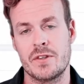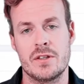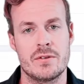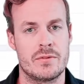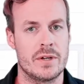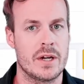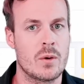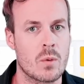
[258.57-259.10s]

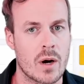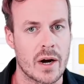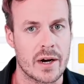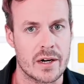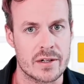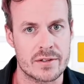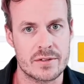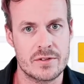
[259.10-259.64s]

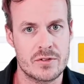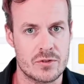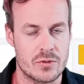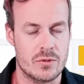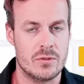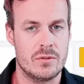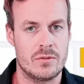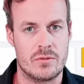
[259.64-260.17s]
required
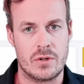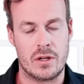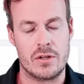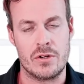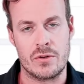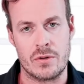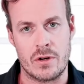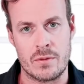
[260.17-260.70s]
to run
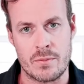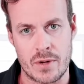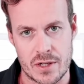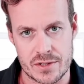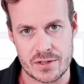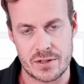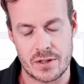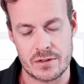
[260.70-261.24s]
your own
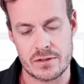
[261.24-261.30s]
masternode.